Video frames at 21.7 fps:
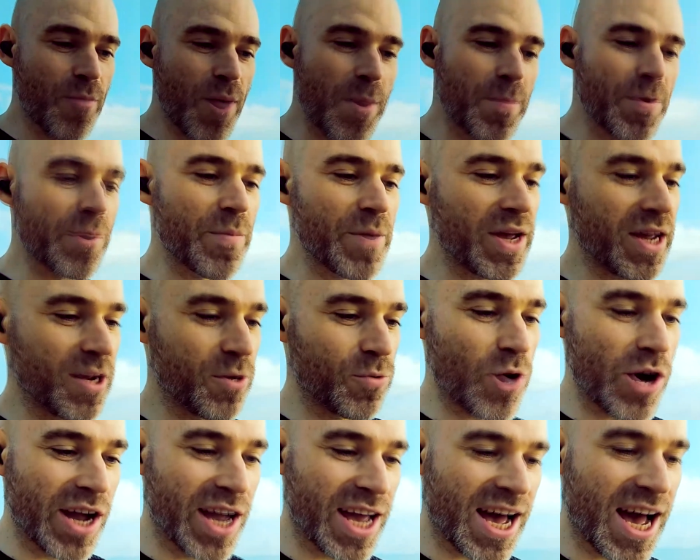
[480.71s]
remember meeting
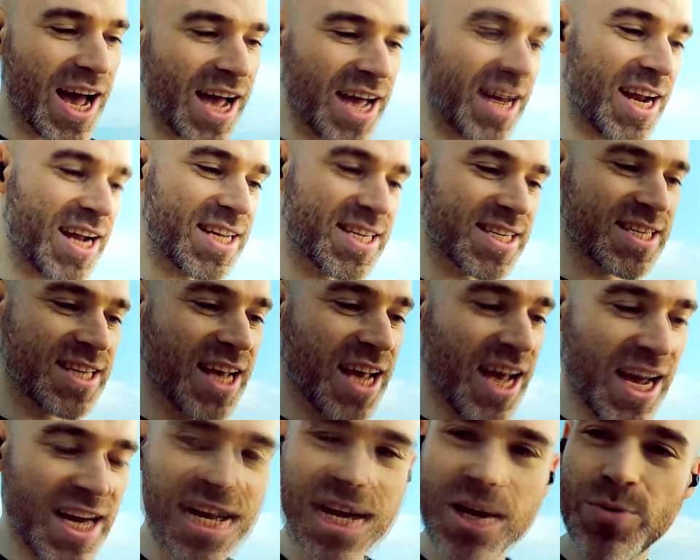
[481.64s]
one guy and, I,
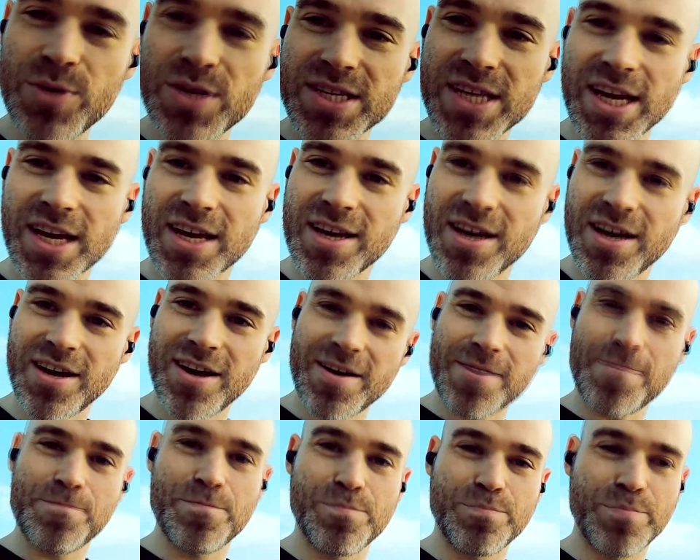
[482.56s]
and he was like
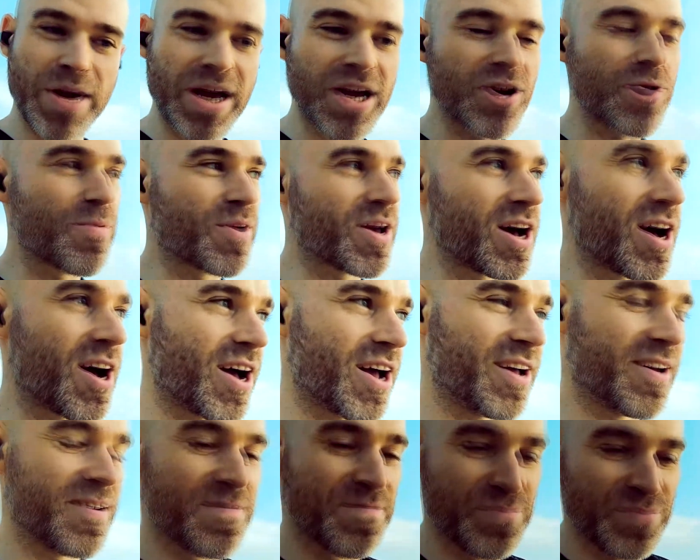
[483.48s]
a pickup
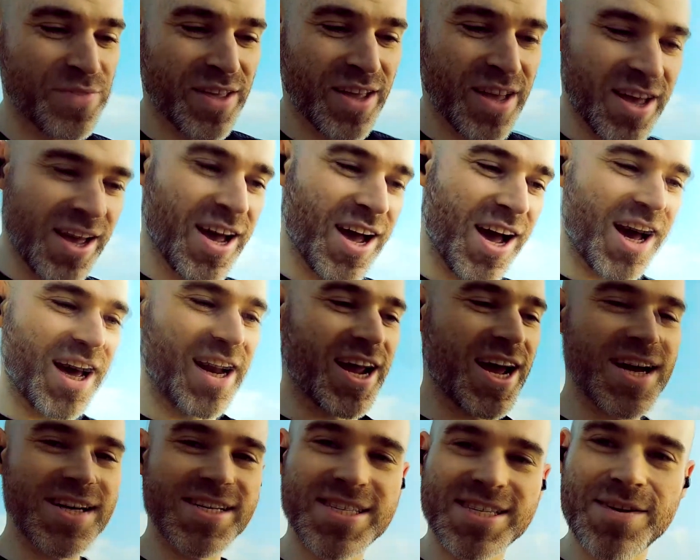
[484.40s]
guy and
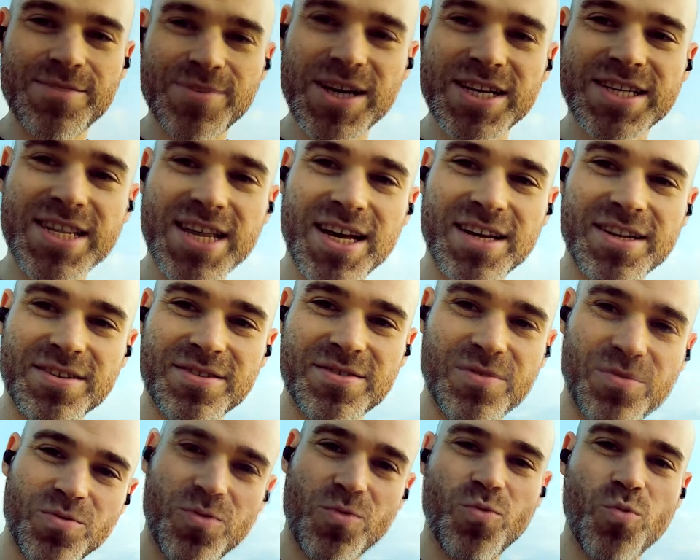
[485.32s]
I asked him, I said,
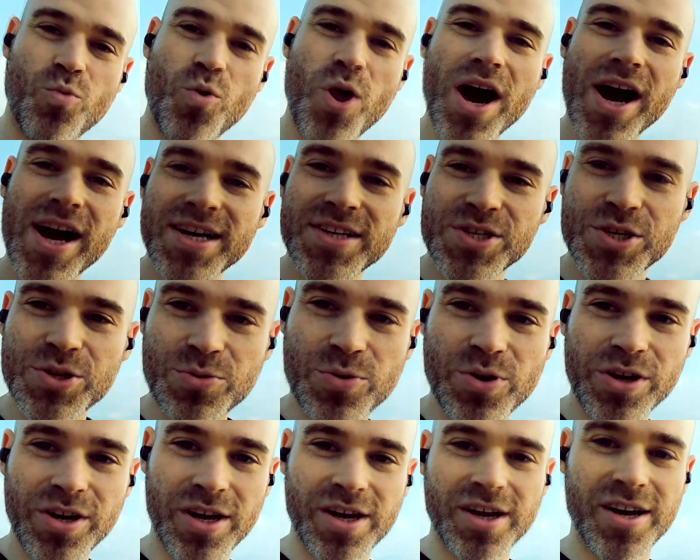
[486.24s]
why do you
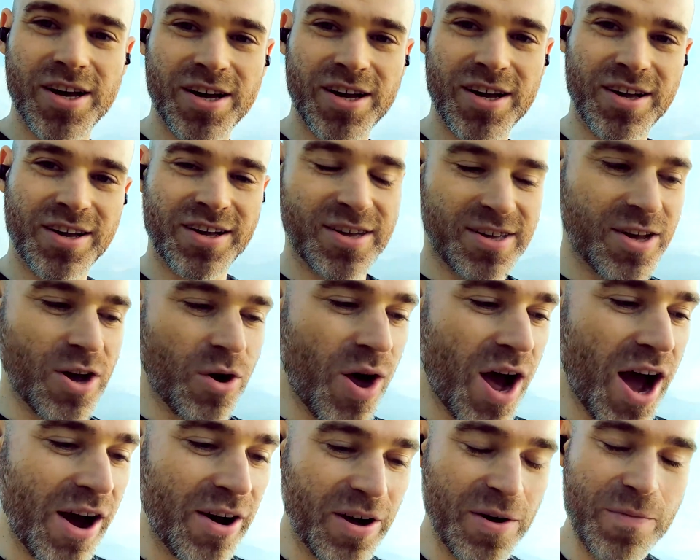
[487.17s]
want to go
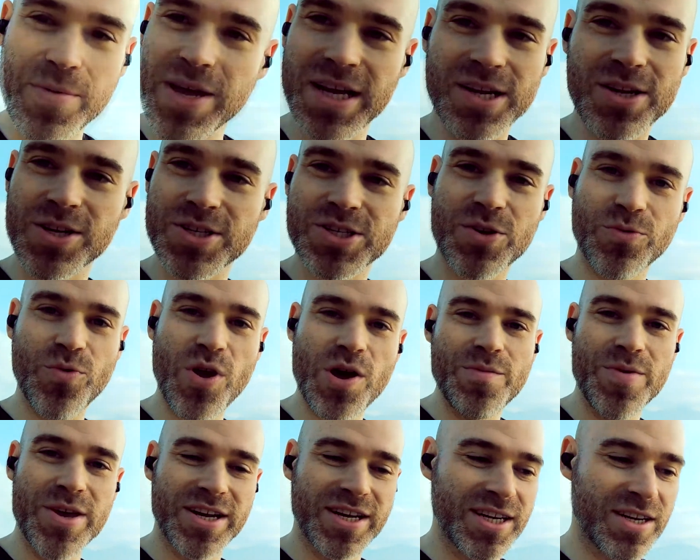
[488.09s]
out and meet lots of
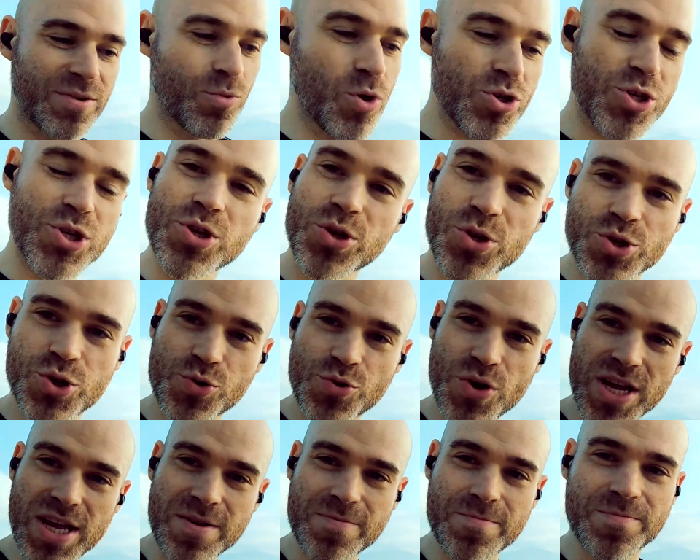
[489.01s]
women? What's your
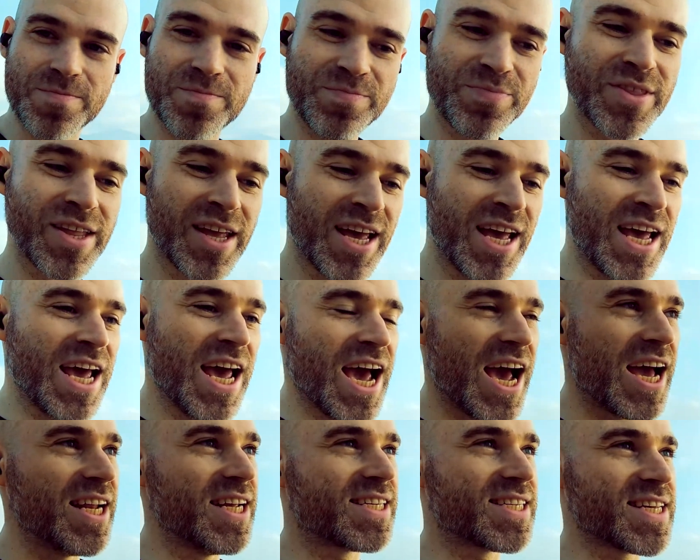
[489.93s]
dream?
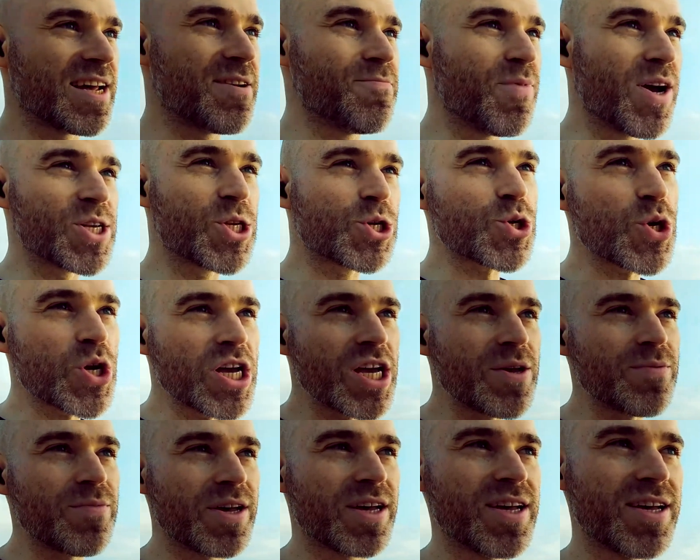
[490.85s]
And he said, my
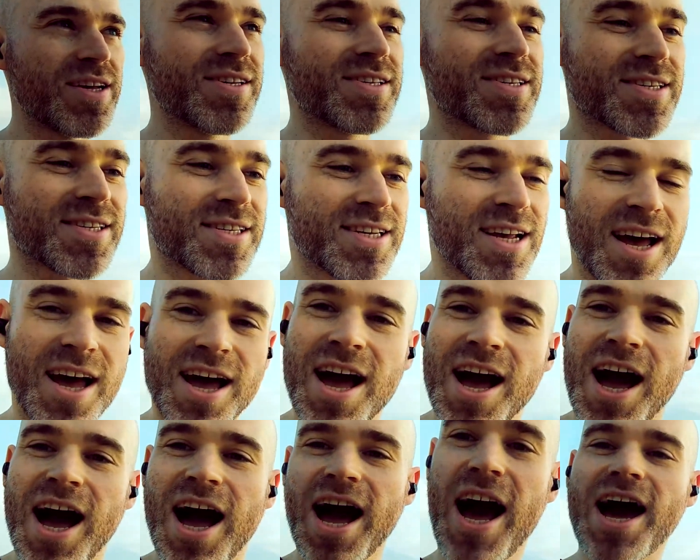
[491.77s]
dream is
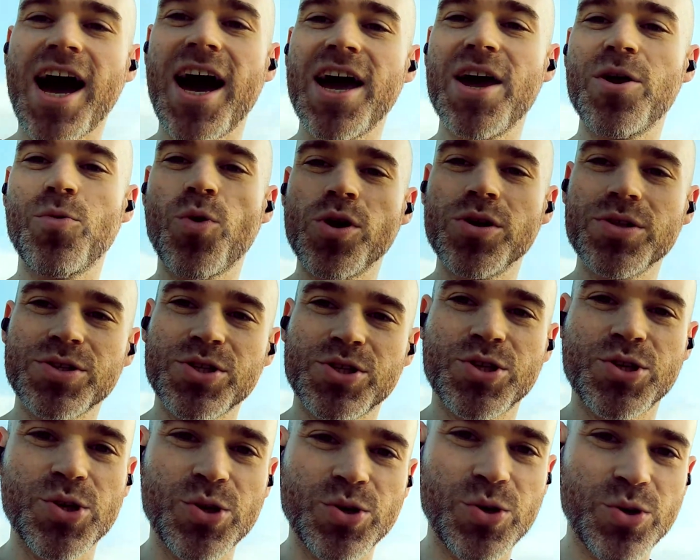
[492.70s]
I want
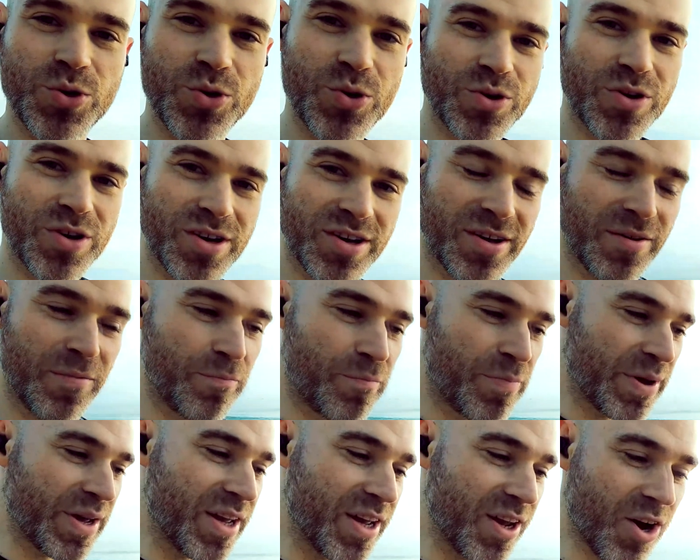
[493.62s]
to
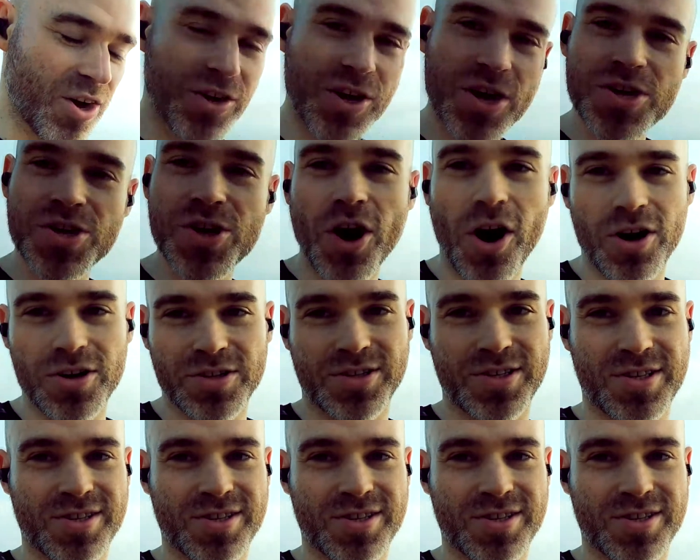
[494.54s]
be on a yacht